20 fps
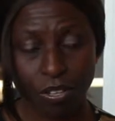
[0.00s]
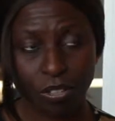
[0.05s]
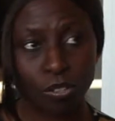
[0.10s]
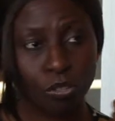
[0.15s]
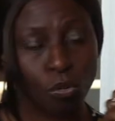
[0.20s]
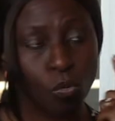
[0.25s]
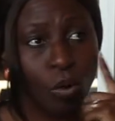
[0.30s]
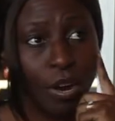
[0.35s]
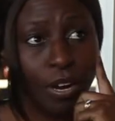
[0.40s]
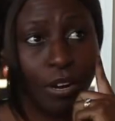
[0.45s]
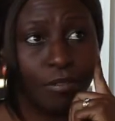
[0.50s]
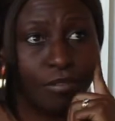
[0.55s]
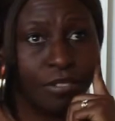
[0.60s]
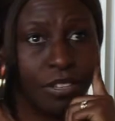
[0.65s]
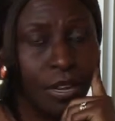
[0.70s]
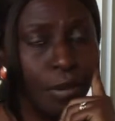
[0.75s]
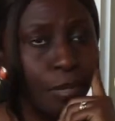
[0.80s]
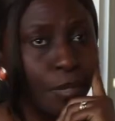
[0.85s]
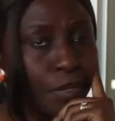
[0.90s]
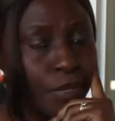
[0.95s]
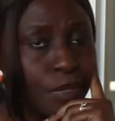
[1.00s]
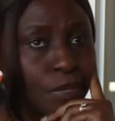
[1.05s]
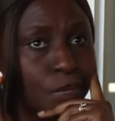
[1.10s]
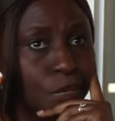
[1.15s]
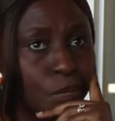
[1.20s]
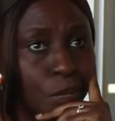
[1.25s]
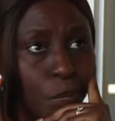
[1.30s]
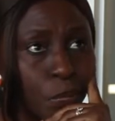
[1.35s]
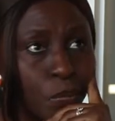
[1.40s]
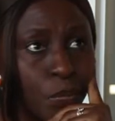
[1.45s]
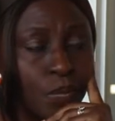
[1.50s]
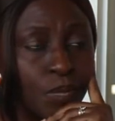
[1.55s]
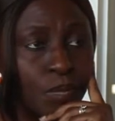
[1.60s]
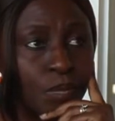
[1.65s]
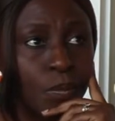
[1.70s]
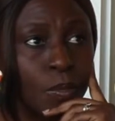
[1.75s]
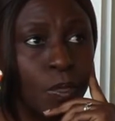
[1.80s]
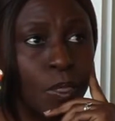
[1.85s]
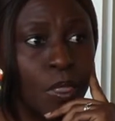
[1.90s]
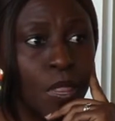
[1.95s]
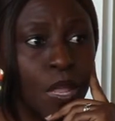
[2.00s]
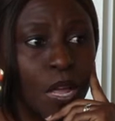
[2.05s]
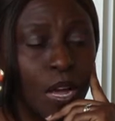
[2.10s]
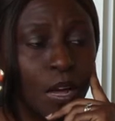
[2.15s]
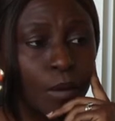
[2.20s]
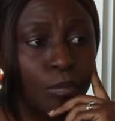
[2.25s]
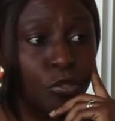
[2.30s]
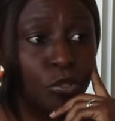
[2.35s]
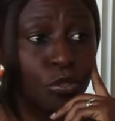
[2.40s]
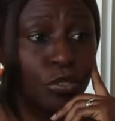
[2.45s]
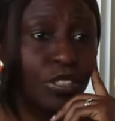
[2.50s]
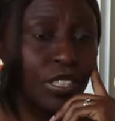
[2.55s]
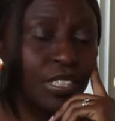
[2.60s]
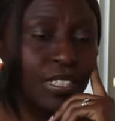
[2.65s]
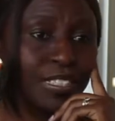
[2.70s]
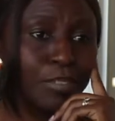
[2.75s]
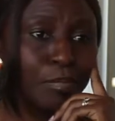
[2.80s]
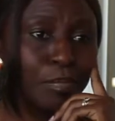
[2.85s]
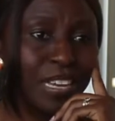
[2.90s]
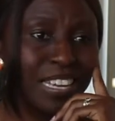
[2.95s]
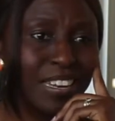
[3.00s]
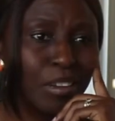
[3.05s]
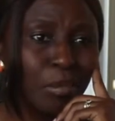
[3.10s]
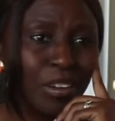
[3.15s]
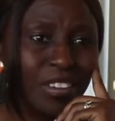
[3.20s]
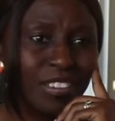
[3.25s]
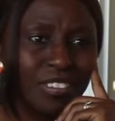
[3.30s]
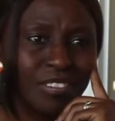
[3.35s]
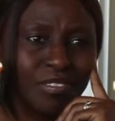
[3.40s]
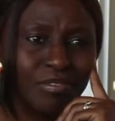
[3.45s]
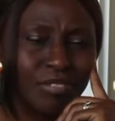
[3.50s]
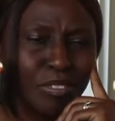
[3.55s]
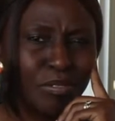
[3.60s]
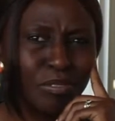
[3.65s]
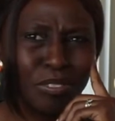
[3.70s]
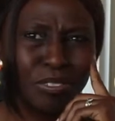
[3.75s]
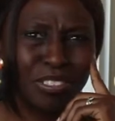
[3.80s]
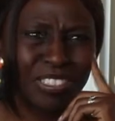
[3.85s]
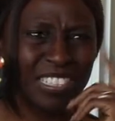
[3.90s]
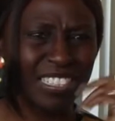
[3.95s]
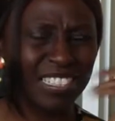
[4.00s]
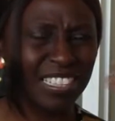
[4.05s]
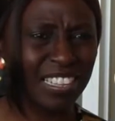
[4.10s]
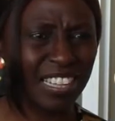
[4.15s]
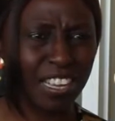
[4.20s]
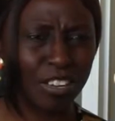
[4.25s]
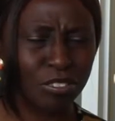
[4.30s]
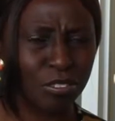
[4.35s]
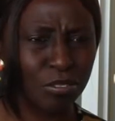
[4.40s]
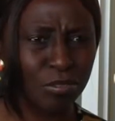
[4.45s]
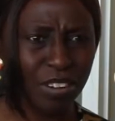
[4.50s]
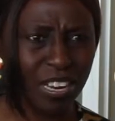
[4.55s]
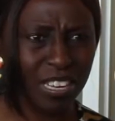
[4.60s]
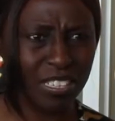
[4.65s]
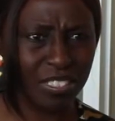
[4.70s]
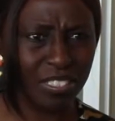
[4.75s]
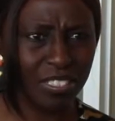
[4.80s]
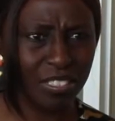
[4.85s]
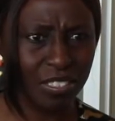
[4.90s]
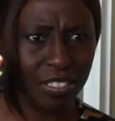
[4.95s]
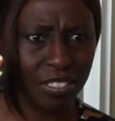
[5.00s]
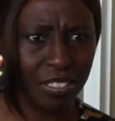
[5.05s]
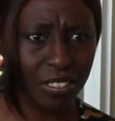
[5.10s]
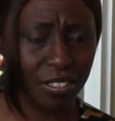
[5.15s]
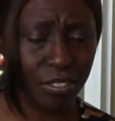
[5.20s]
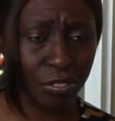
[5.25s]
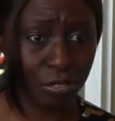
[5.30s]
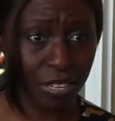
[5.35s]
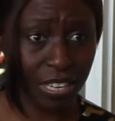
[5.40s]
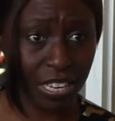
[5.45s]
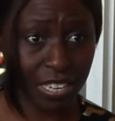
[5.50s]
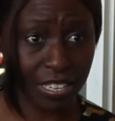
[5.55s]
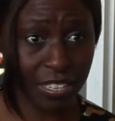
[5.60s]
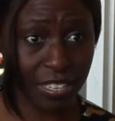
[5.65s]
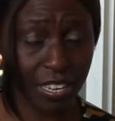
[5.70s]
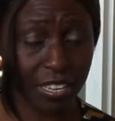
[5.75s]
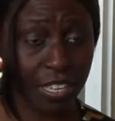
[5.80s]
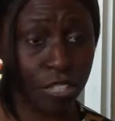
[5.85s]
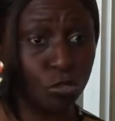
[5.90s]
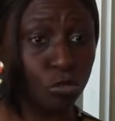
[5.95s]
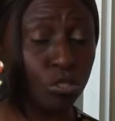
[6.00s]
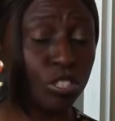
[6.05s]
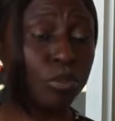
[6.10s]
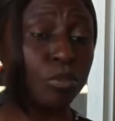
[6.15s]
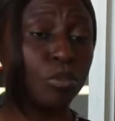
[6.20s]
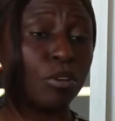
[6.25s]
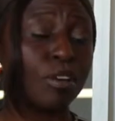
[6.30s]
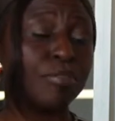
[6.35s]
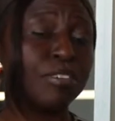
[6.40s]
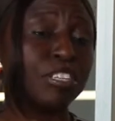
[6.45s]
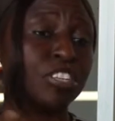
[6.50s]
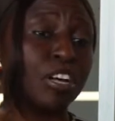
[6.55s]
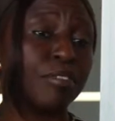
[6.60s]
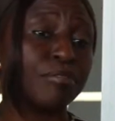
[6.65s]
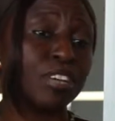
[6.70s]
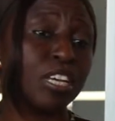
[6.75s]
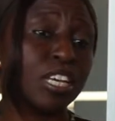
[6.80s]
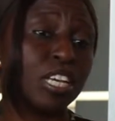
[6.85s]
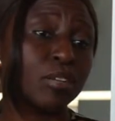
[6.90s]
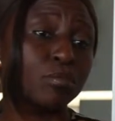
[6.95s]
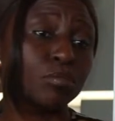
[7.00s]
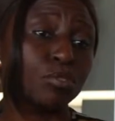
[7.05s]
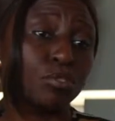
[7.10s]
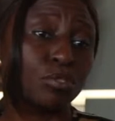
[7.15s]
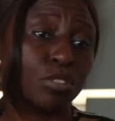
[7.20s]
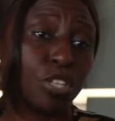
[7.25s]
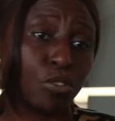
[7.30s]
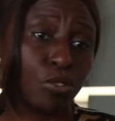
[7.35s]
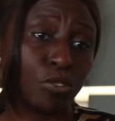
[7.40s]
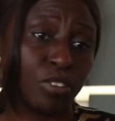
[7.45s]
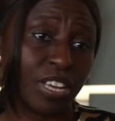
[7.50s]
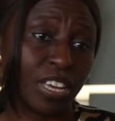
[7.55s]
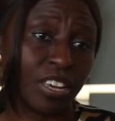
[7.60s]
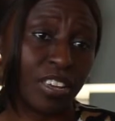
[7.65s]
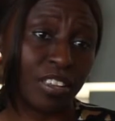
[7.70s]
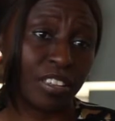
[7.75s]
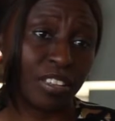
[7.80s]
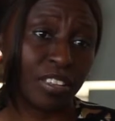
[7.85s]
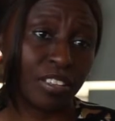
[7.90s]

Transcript: So one of them told us he paid about 50 or 60,000 rands to get here. They told him they were even trafficking him to the UK.